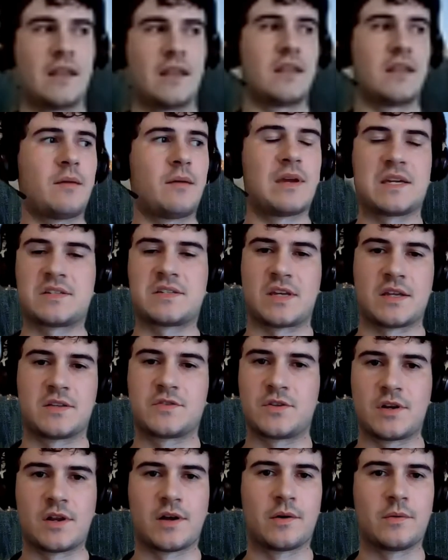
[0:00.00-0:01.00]
makes sense.
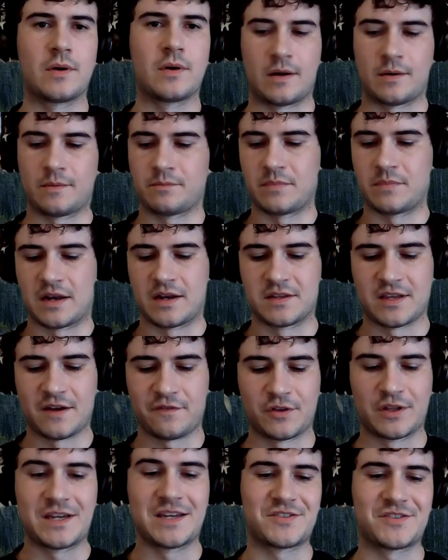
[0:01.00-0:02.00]
And it
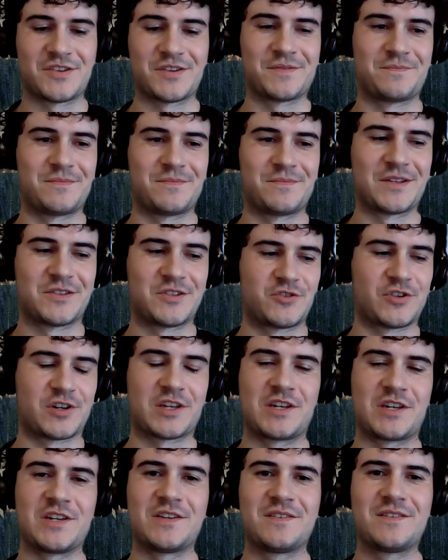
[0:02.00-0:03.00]
definitely is it's a
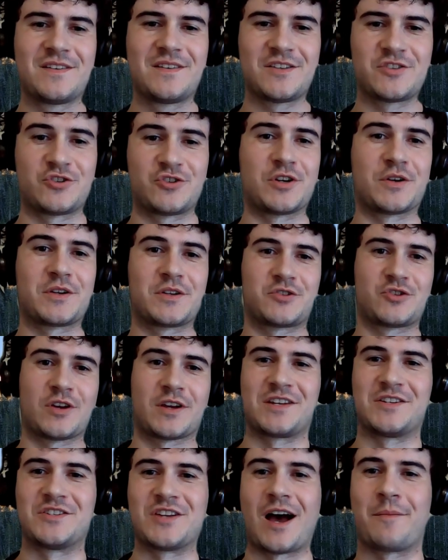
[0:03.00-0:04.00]
tricky
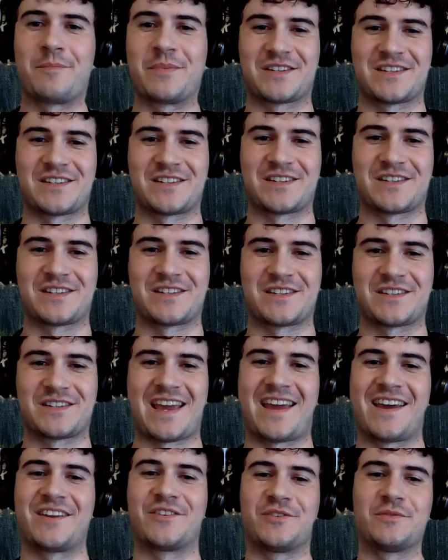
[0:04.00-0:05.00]
topic to handle.
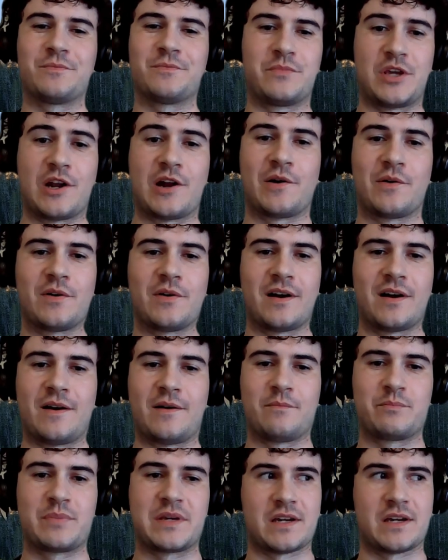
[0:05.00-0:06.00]

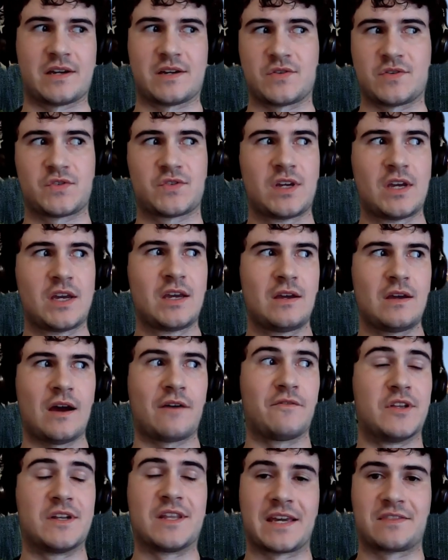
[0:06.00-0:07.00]
Because of
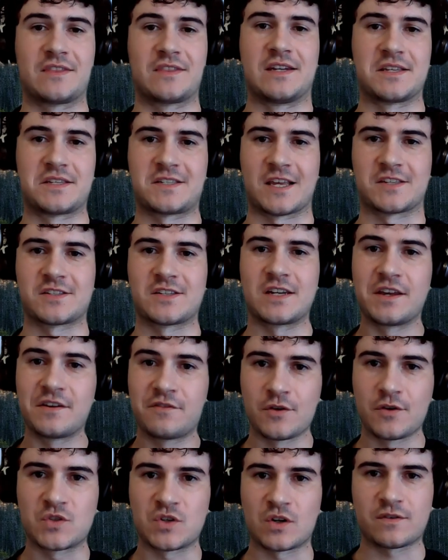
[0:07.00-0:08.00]
the necessity of
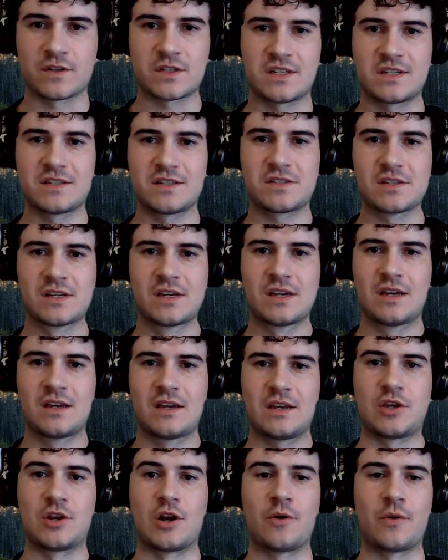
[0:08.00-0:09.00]
those services.
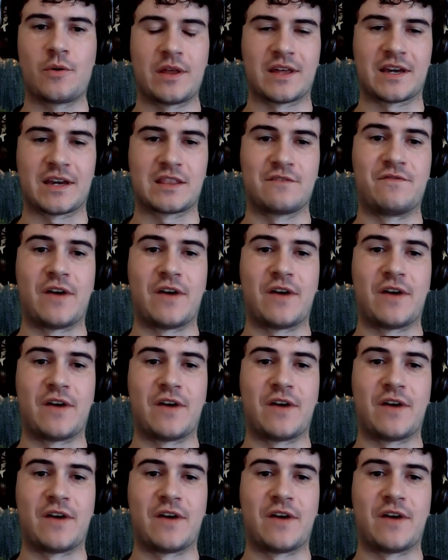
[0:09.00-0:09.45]
And like the